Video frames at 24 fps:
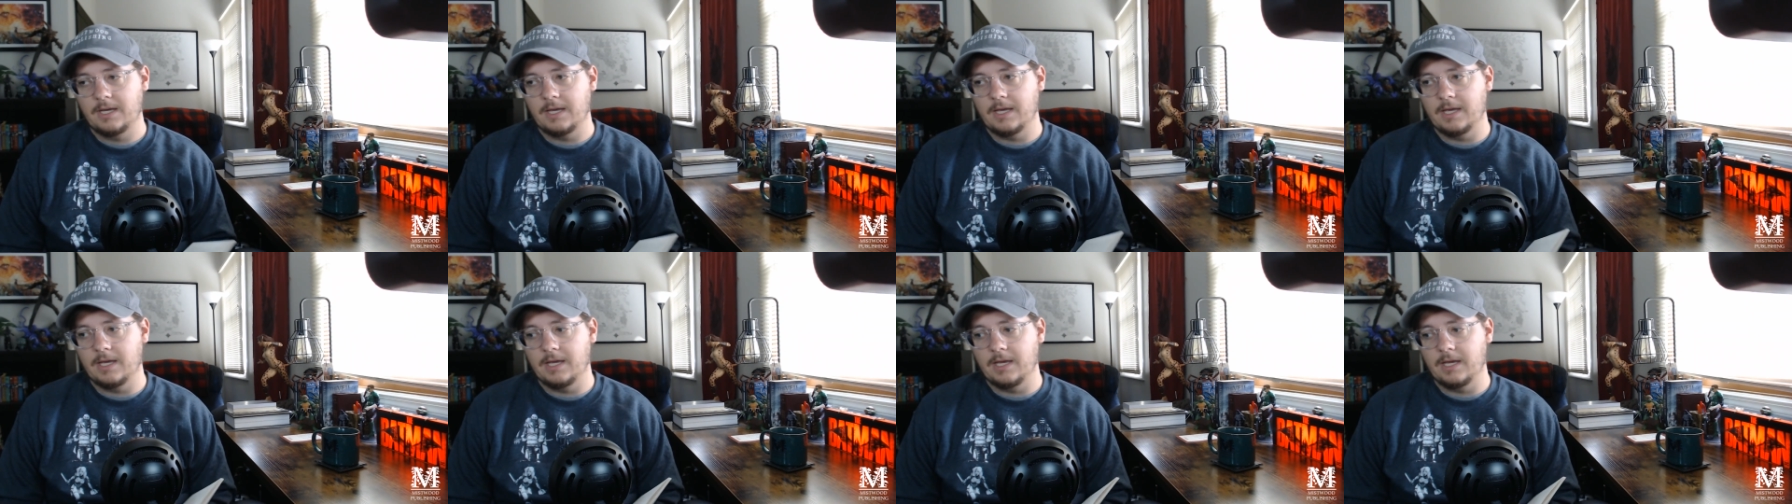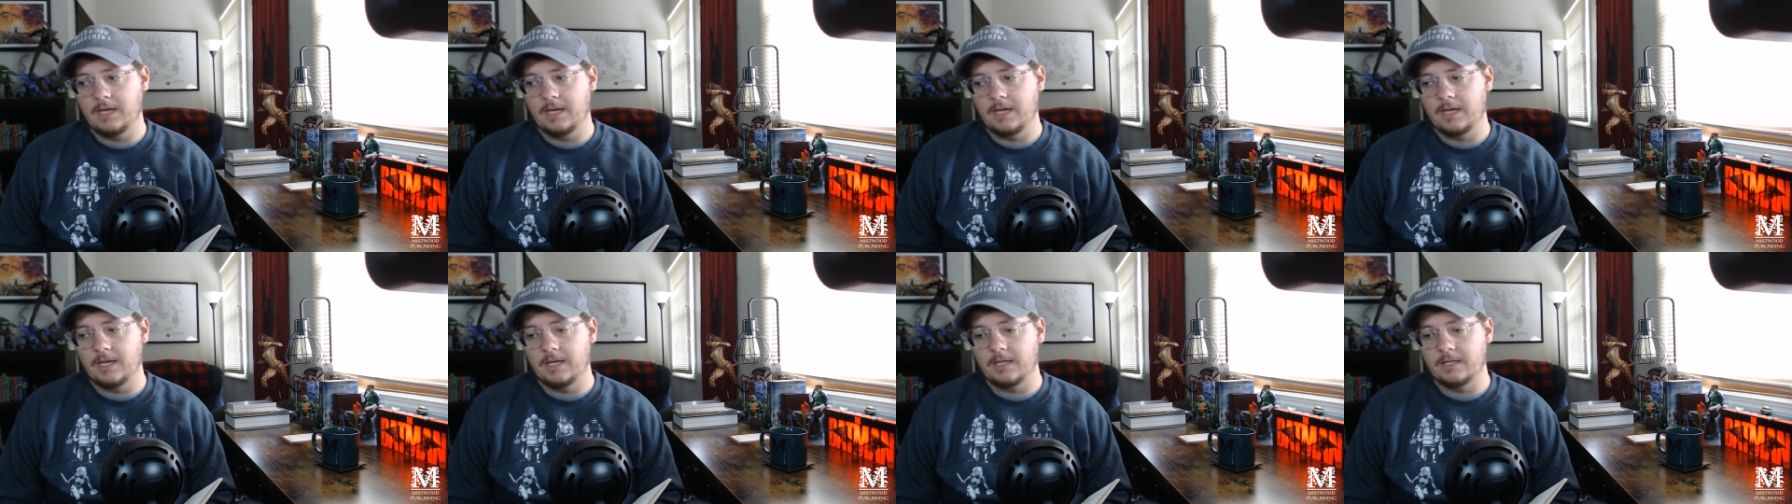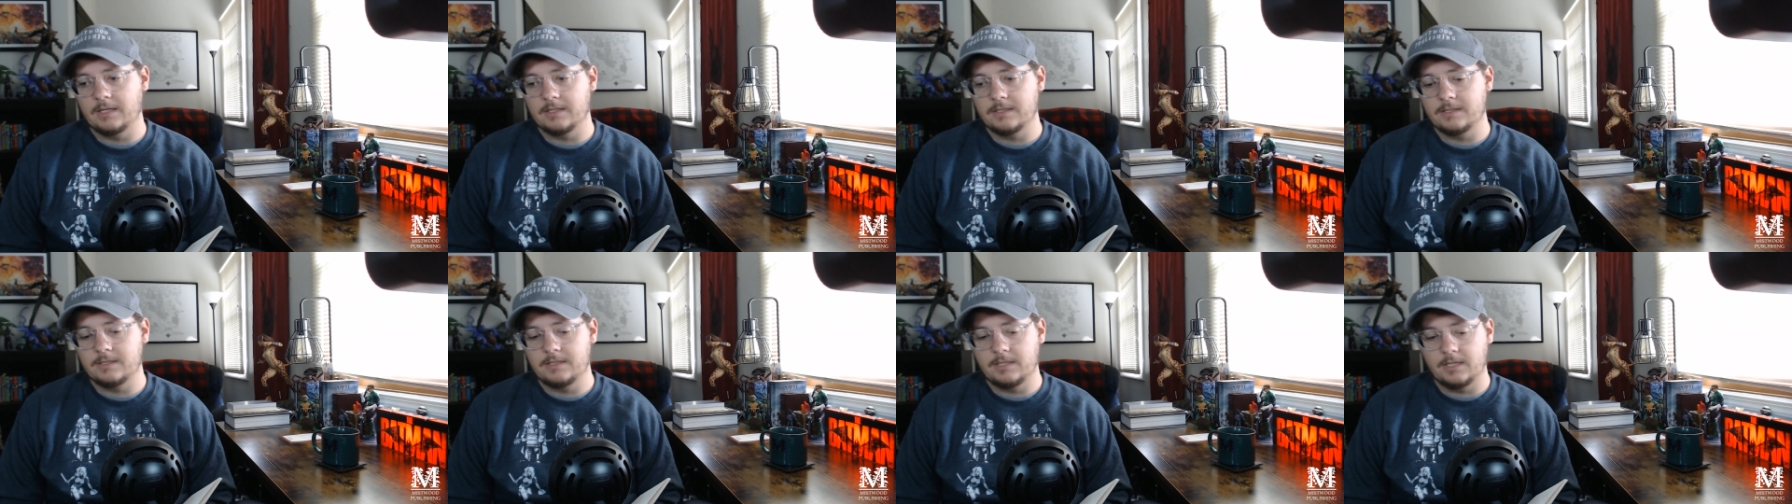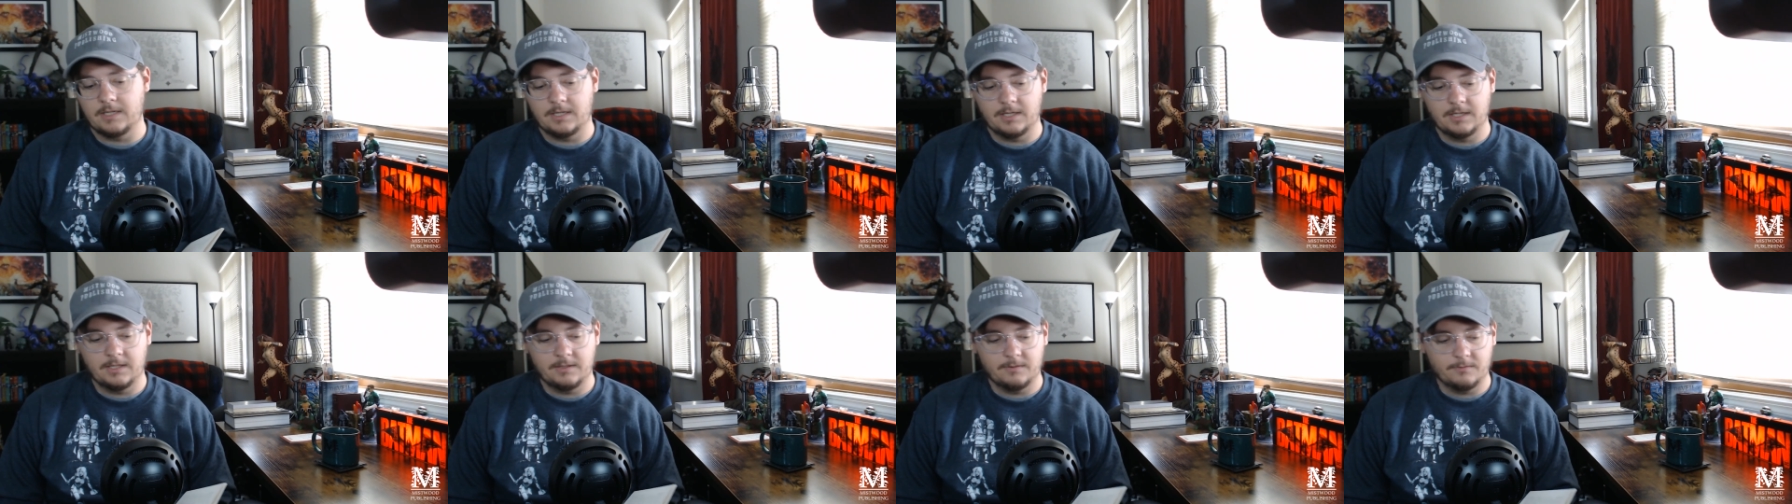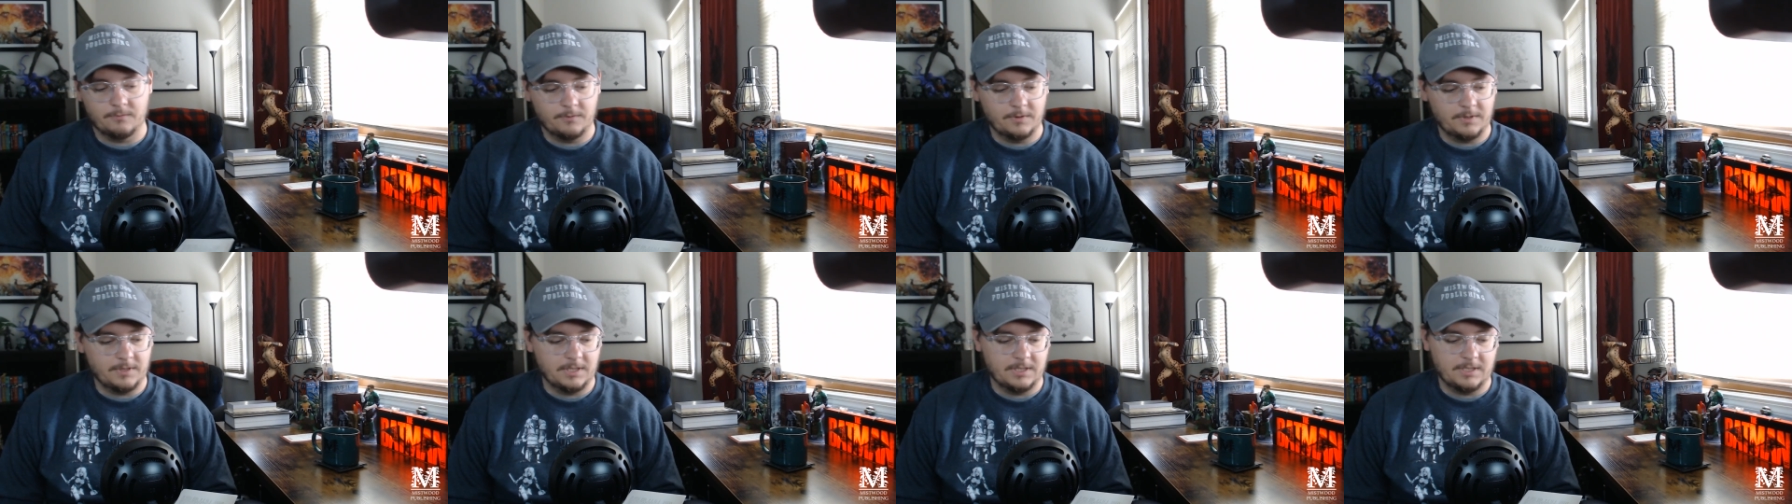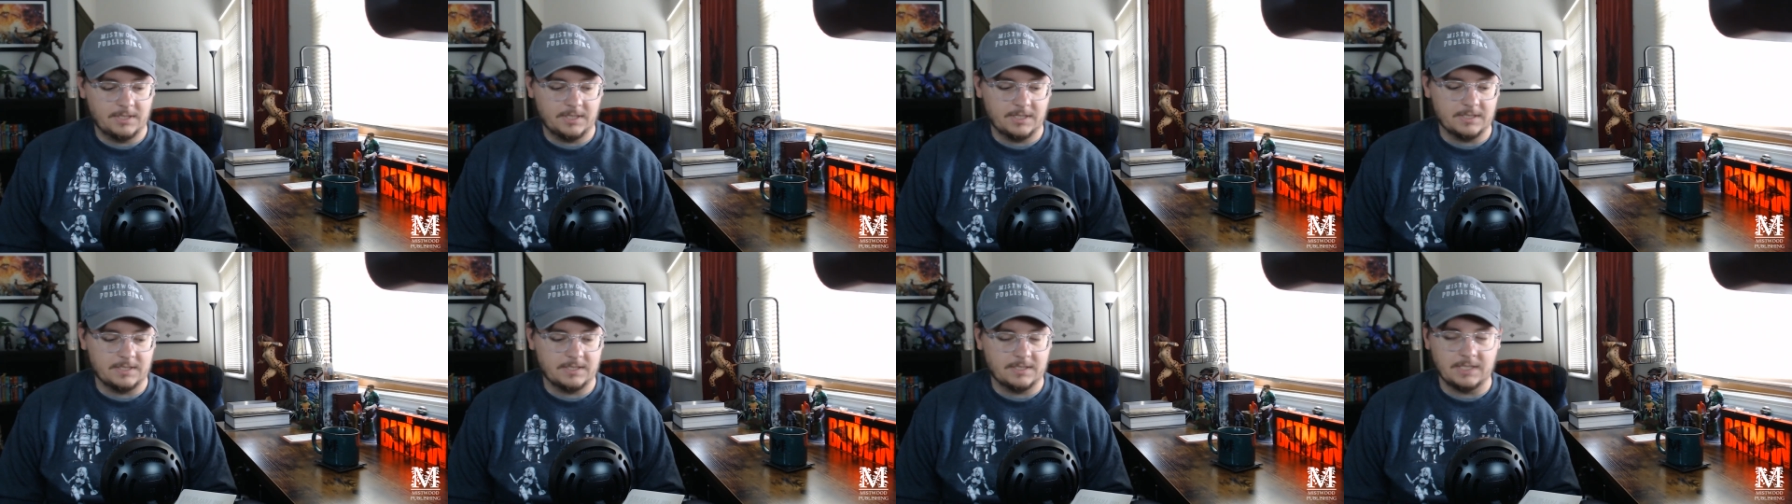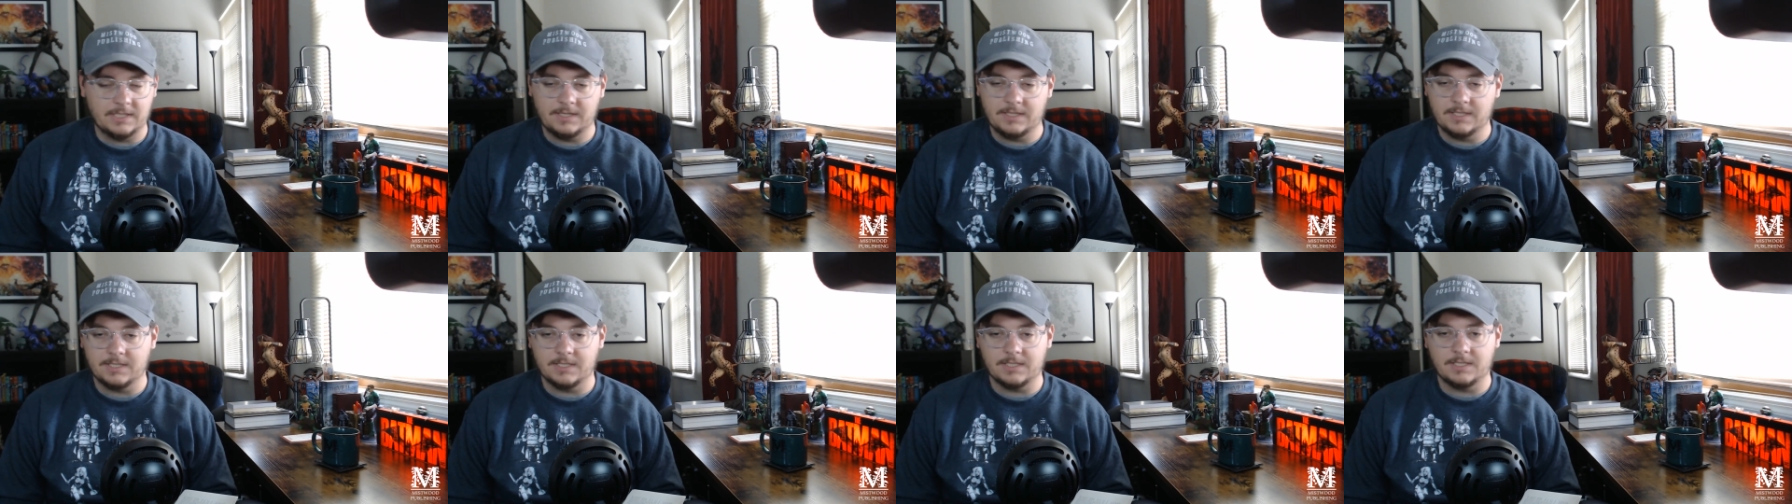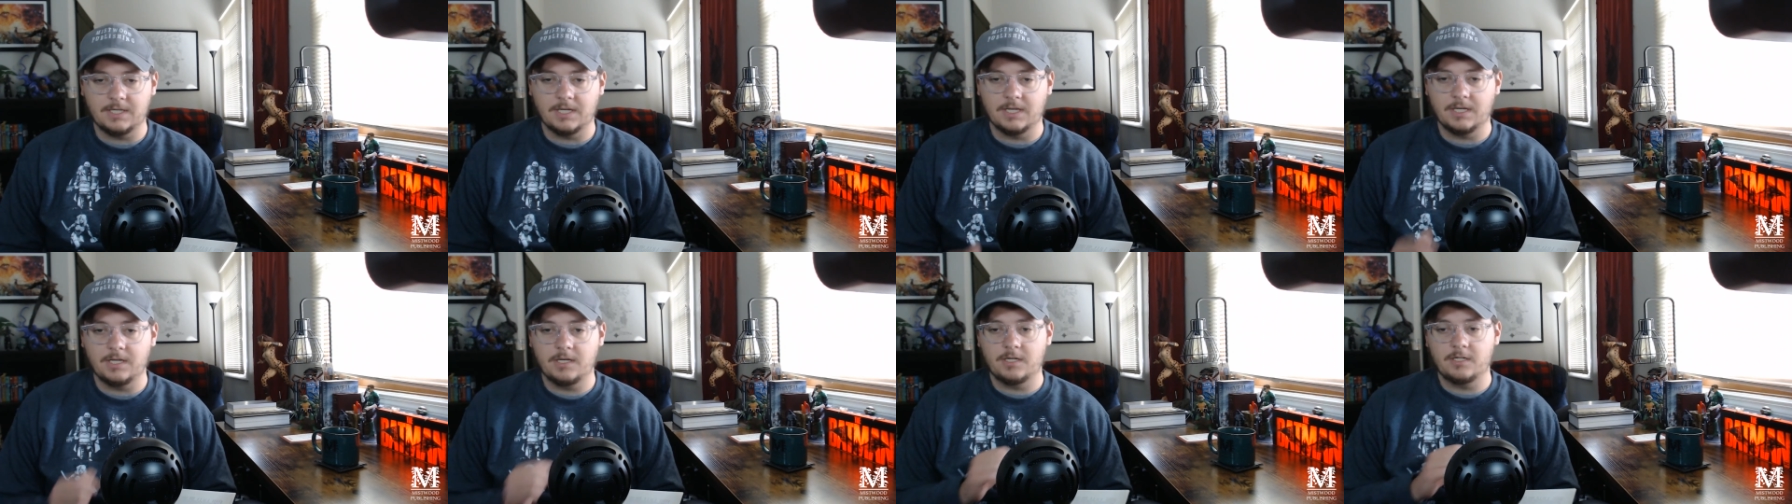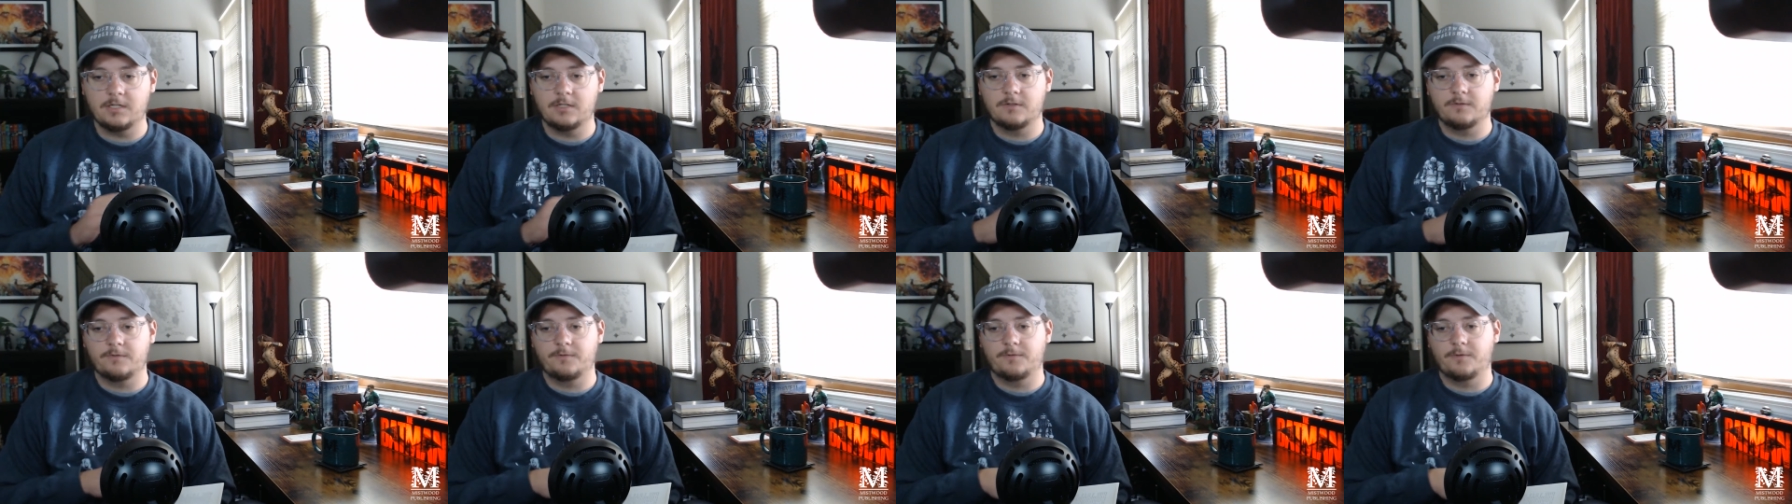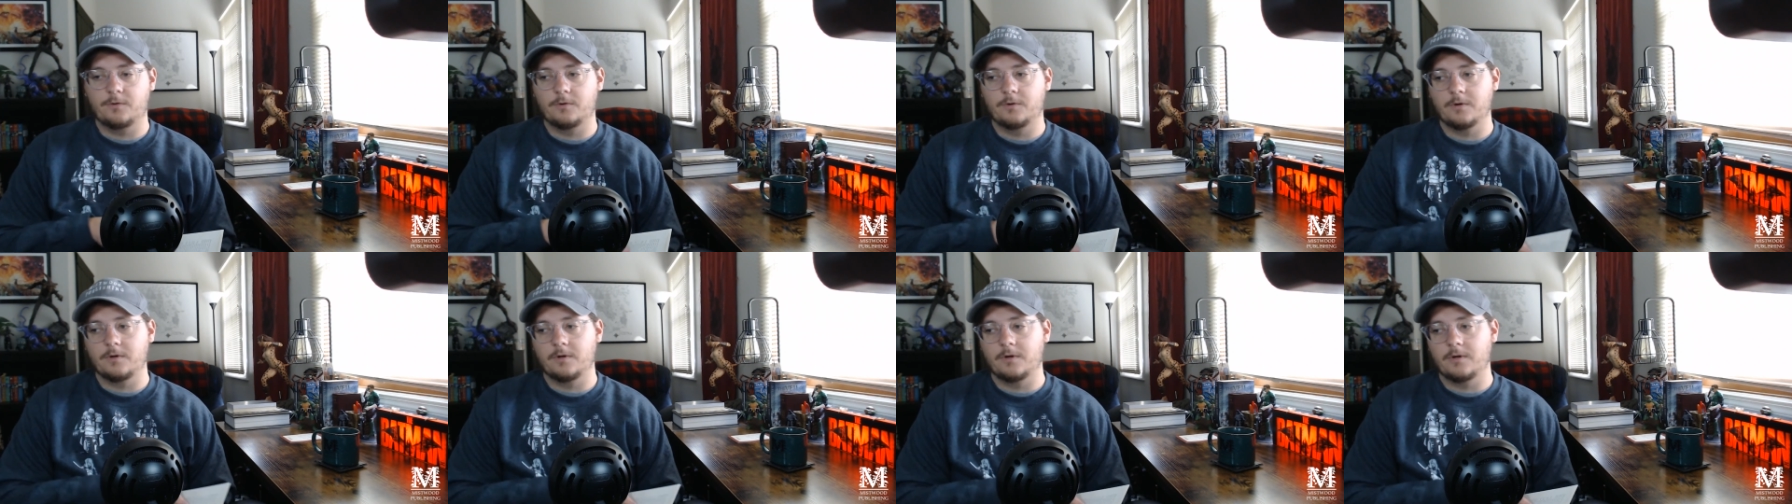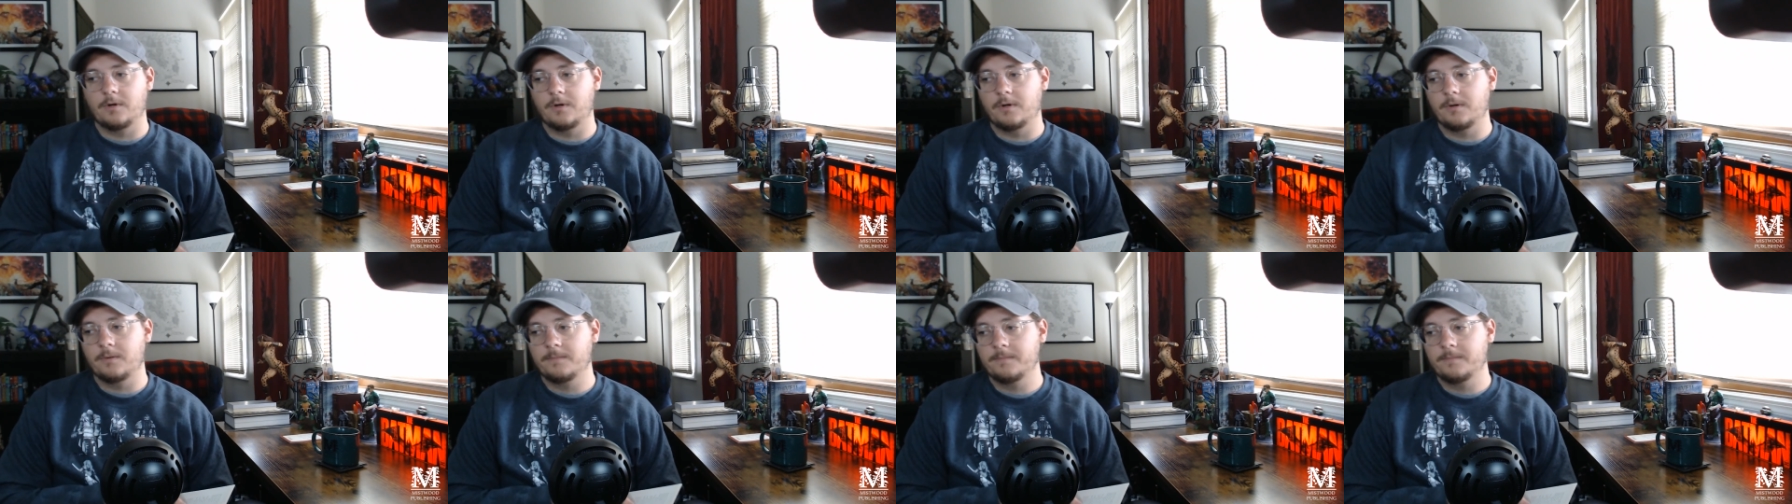and uh, it really does set the stage for